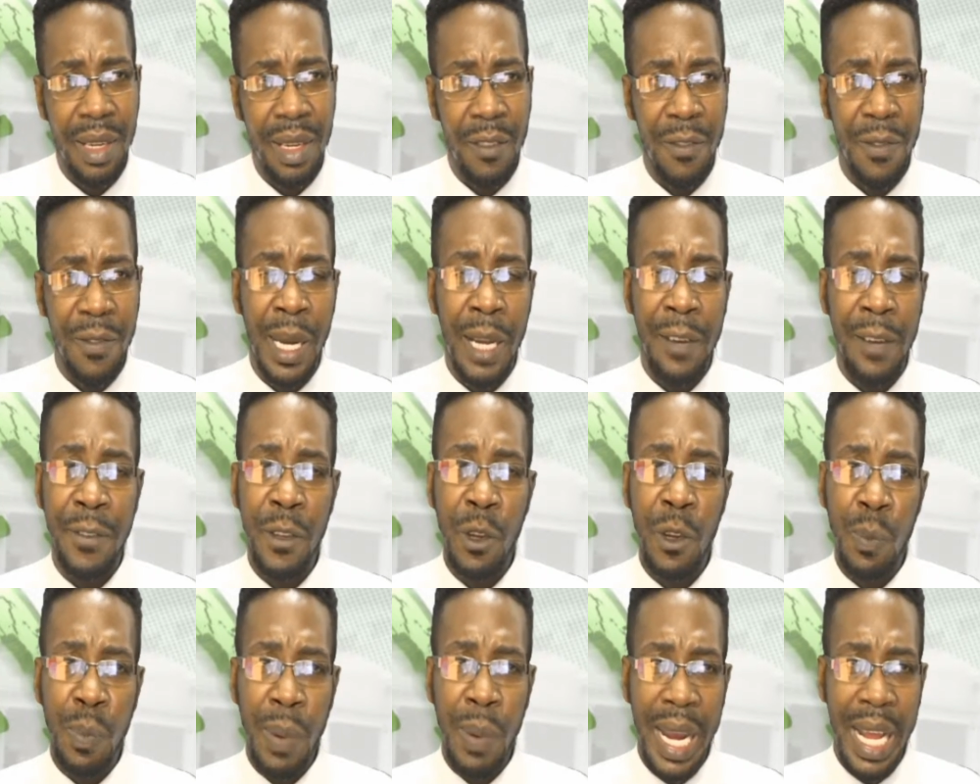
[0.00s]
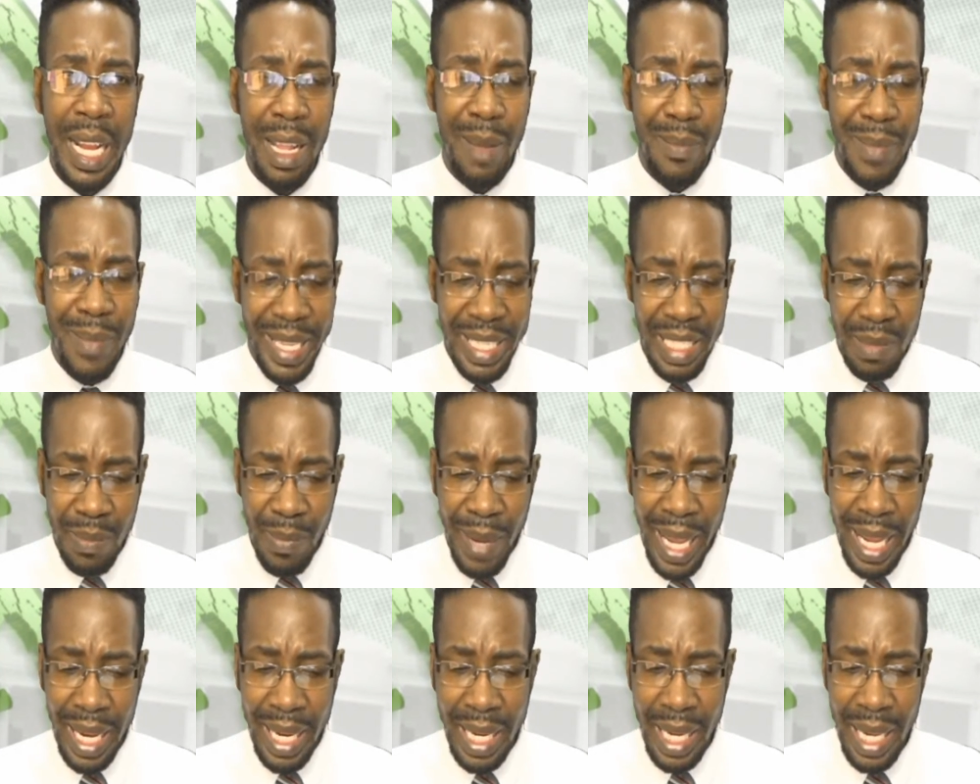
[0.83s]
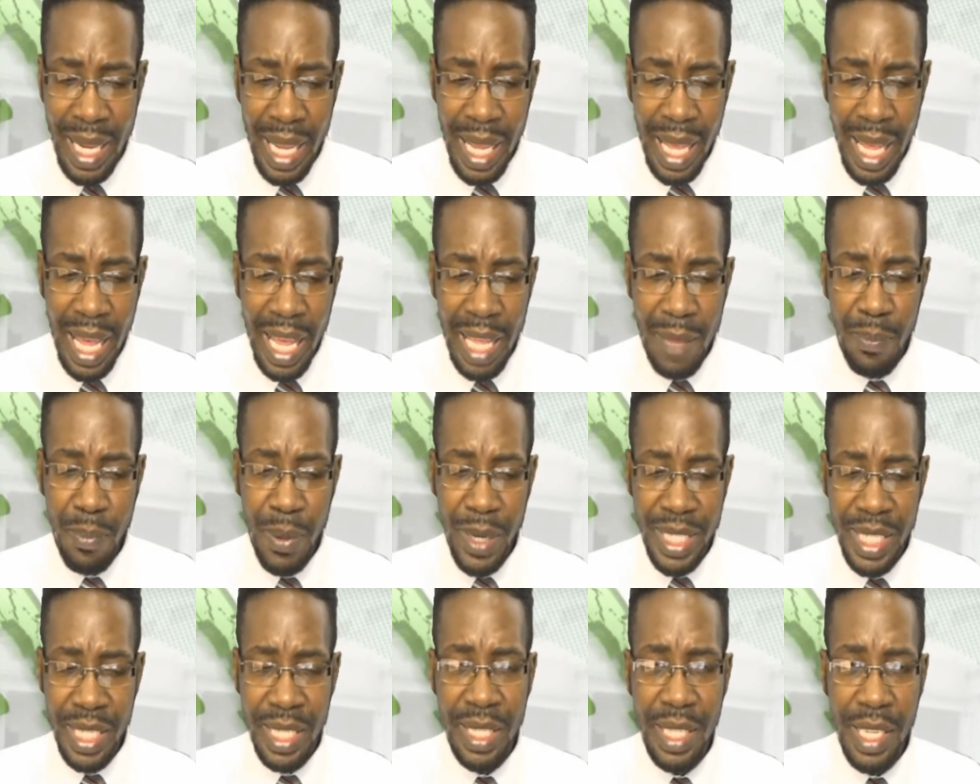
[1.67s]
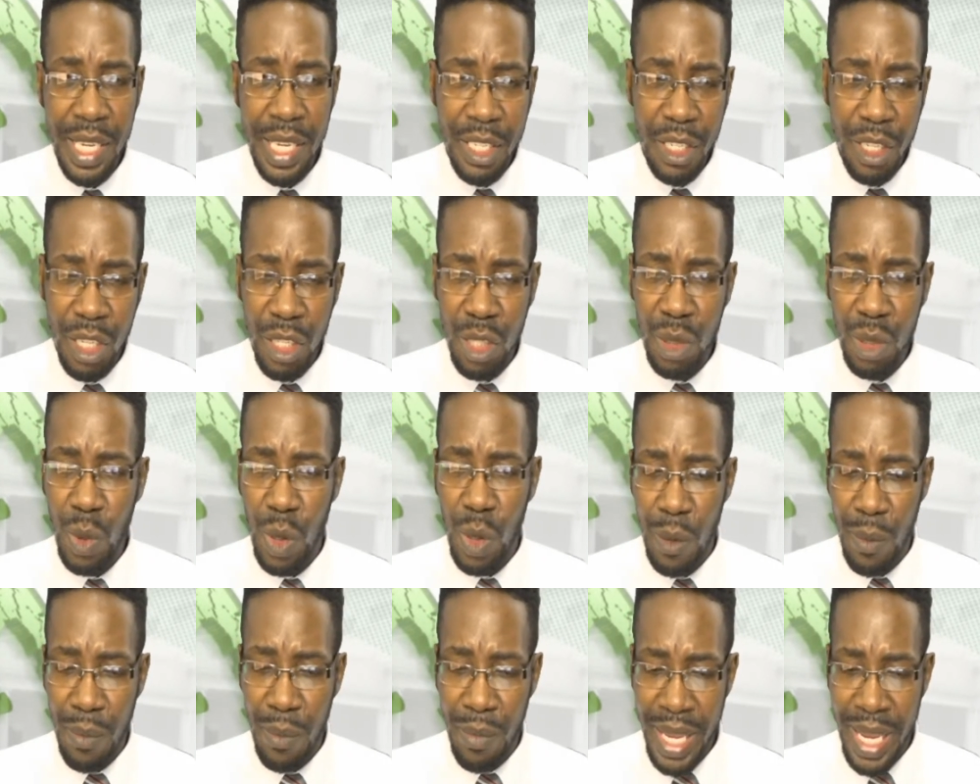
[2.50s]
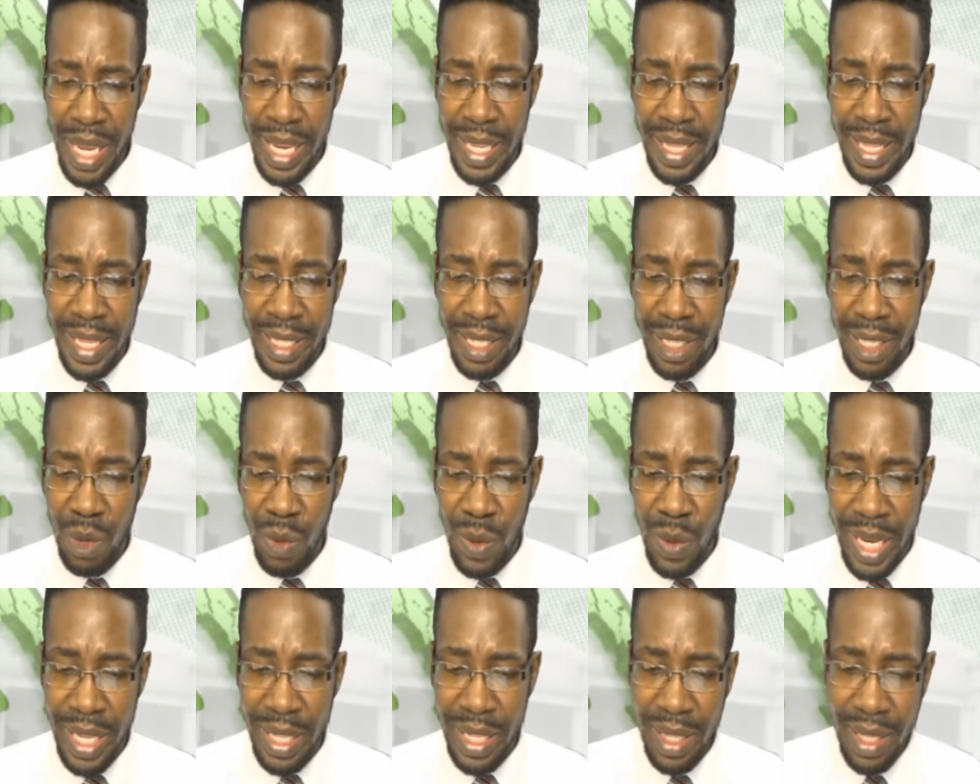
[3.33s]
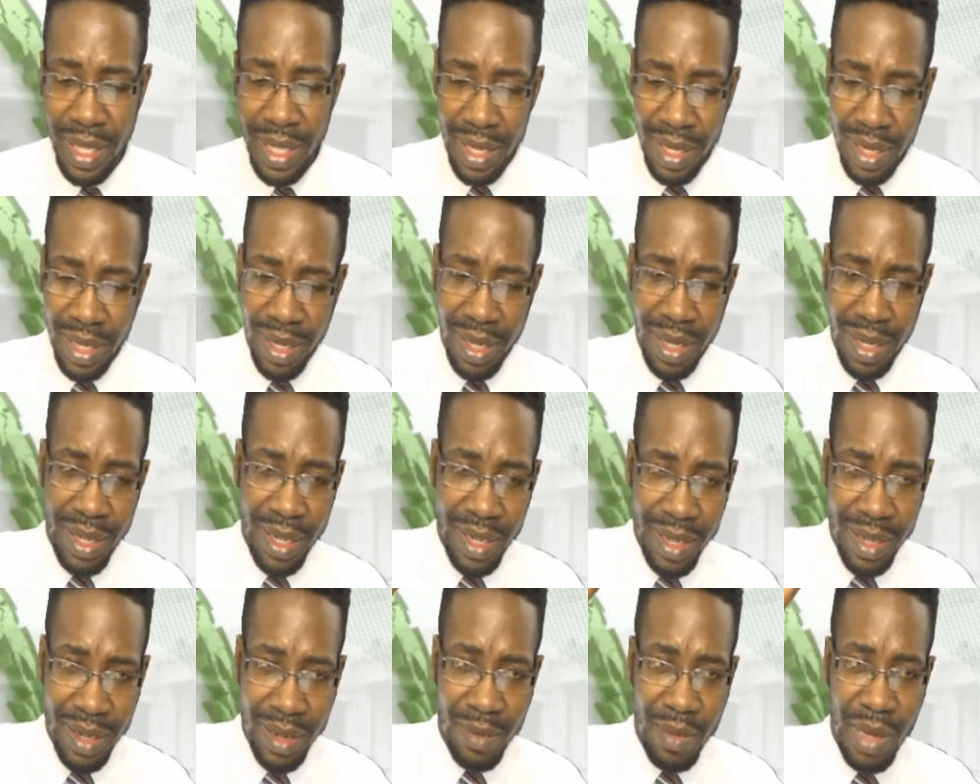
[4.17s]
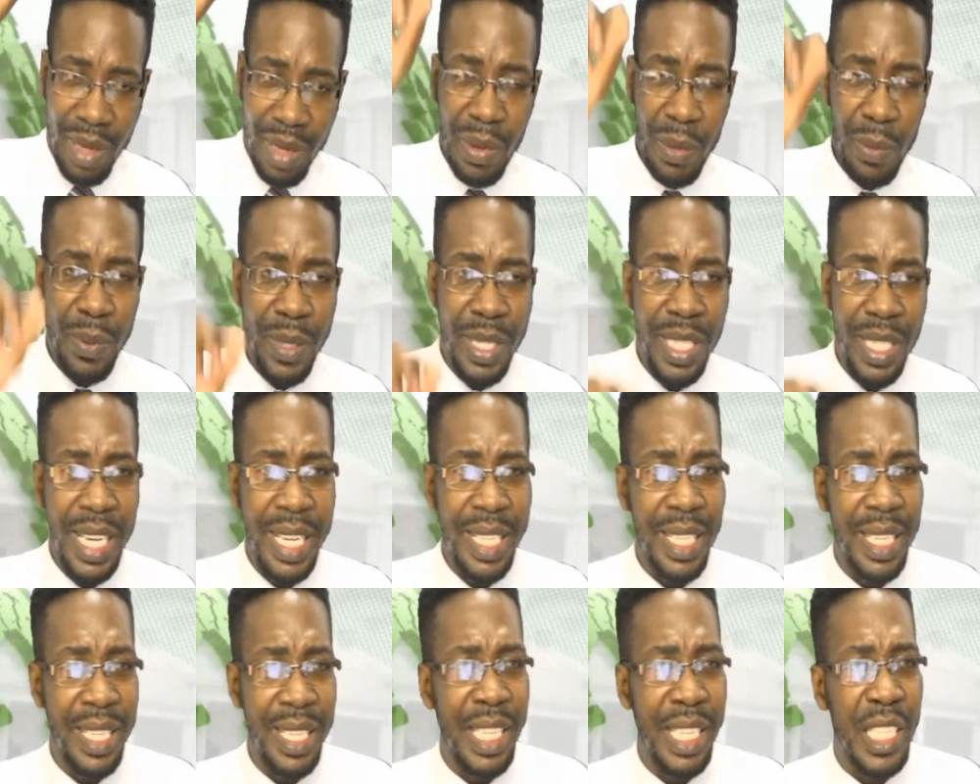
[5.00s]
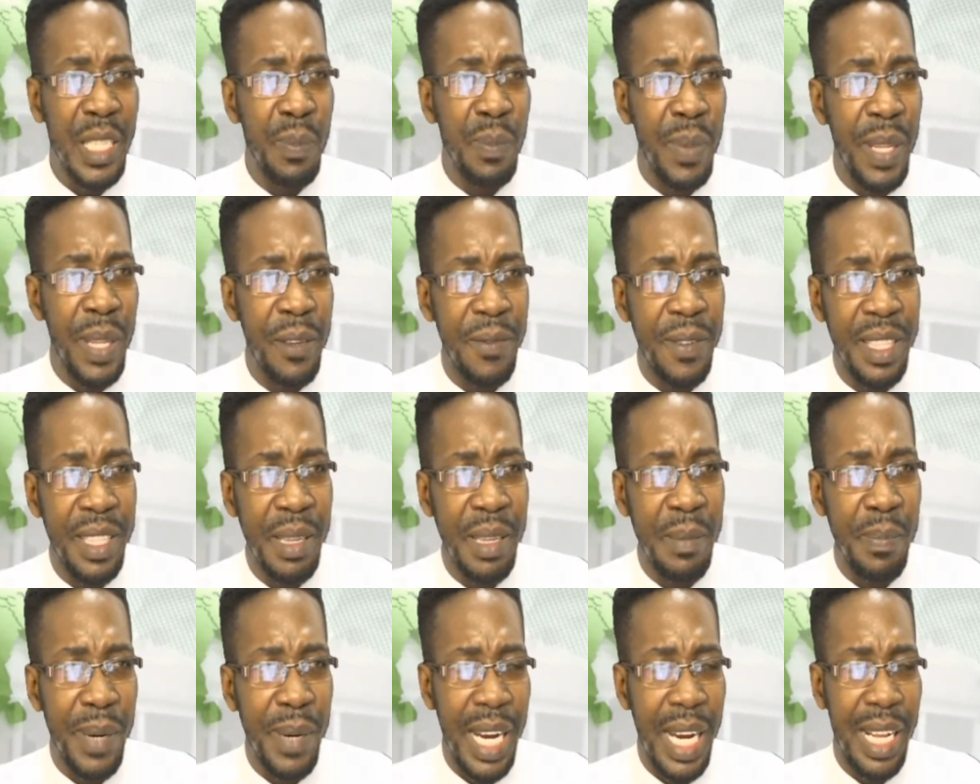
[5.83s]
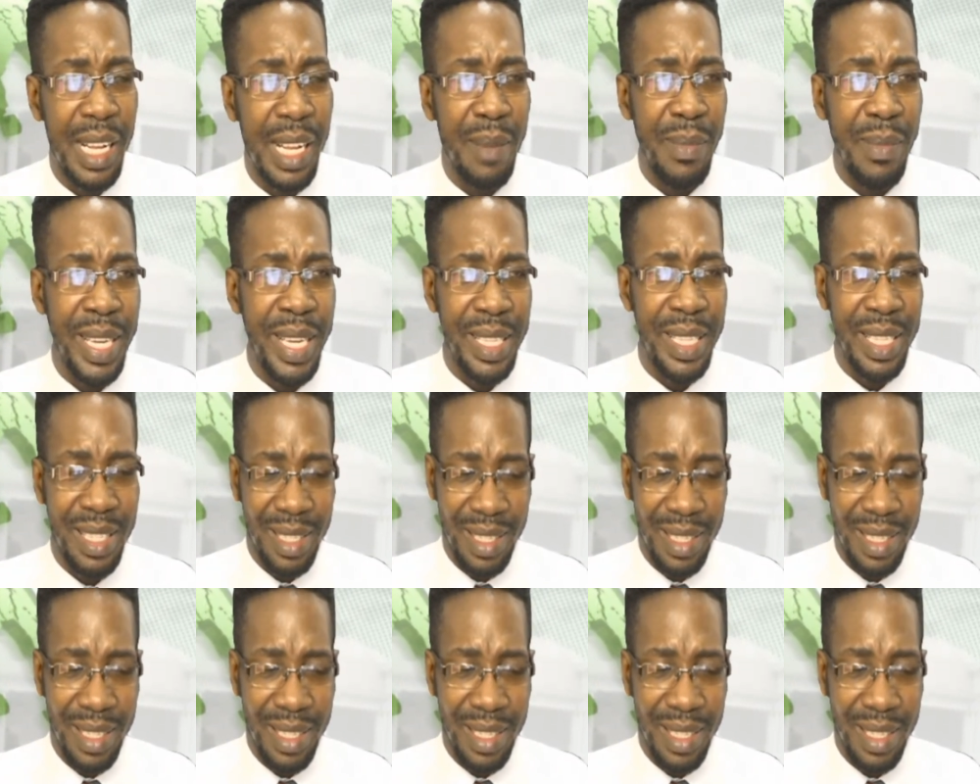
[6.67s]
a few parliaments back, and presentations were made. This is when people presented a spliff in the parliament.